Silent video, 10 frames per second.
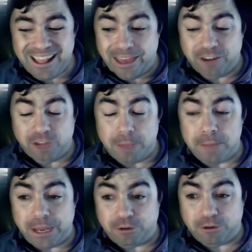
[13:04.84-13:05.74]
That is a
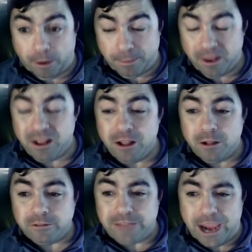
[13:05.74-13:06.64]
big drop.
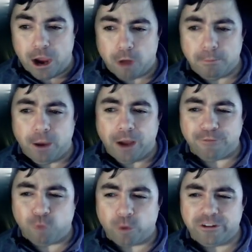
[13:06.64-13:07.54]
Down by
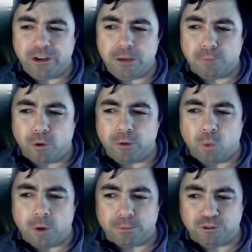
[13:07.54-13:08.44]

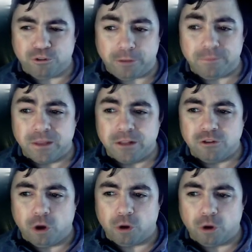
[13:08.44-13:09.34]
14.1%.
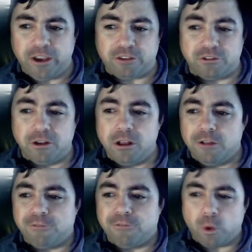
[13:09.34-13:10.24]
Total test
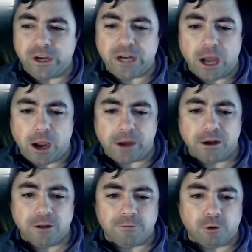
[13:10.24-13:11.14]
49
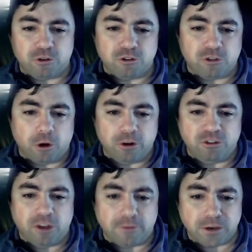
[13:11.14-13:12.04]
versus
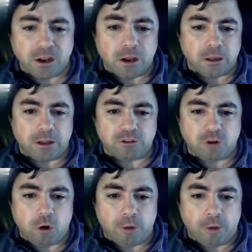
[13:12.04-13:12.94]
37. Let's
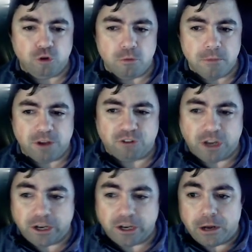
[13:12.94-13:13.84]
go up to
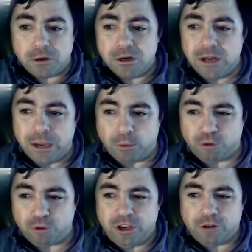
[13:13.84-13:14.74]
Michigan now. And we're
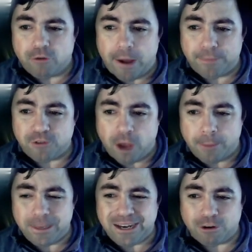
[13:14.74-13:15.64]
seeing drops
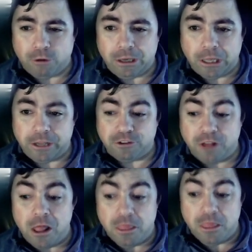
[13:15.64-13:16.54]
up in the Great Lakes.
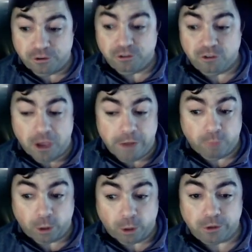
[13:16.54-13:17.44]
This is a
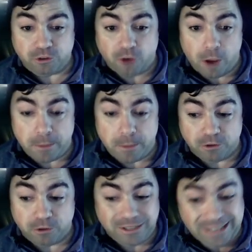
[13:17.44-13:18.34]
really good sign
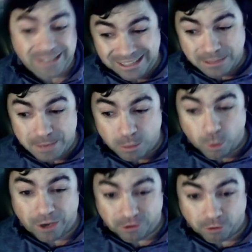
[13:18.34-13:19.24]
because the
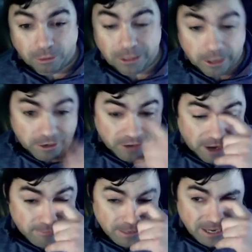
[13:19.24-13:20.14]
Midwest, the Great Lakes
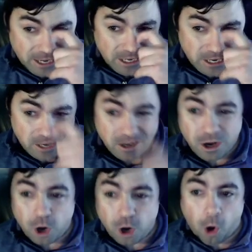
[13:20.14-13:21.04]
have been getting hit
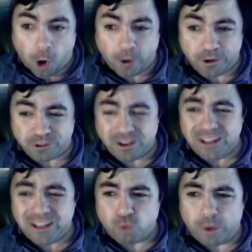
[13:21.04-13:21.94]
hardest.
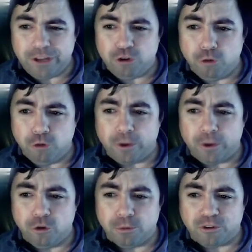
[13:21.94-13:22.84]

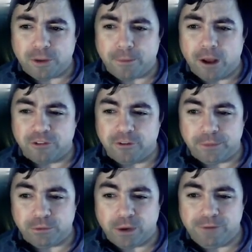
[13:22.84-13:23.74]
22.2%
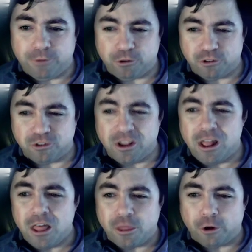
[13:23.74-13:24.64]
positivity rate versus
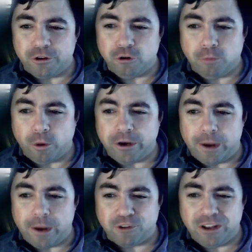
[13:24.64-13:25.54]

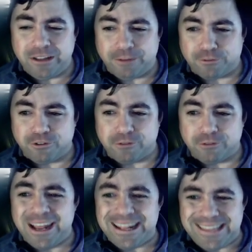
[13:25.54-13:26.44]
32.9%, difference of
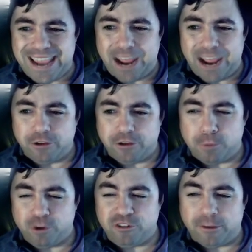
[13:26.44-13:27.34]
down
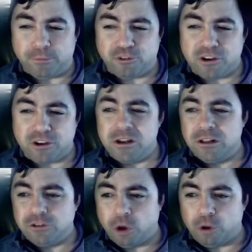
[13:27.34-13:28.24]
10.7%.
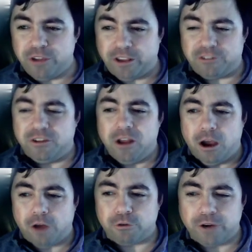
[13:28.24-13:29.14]
Total test
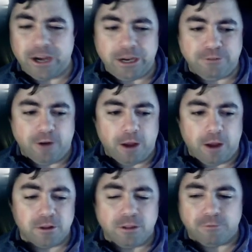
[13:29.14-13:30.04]

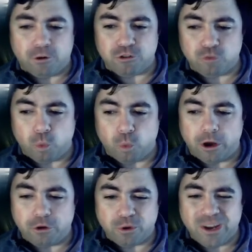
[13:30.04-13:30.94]
185 versus
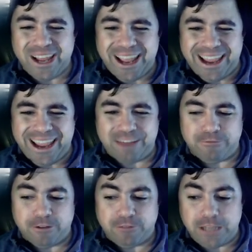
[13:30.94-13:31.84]

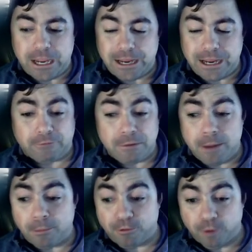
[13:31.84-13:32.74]
158. And
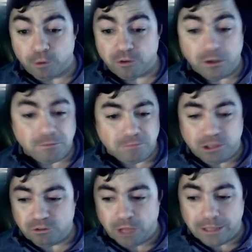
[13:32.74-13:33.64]
remember, folks,
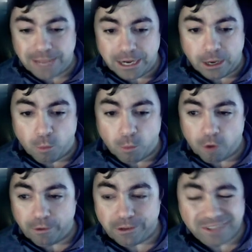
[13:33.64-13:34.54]
this uh, data at
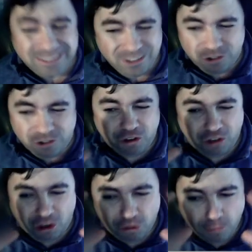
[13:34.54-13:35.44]
Walgreens, this is
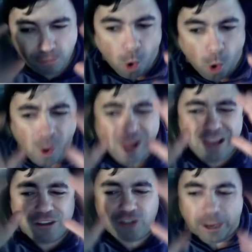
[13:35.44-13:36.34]
just a small
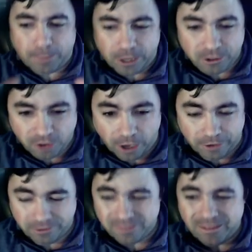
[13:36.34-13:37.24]
sampling
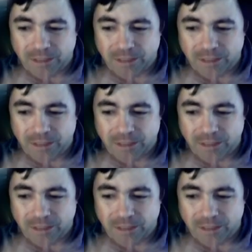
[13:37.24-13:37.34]
size.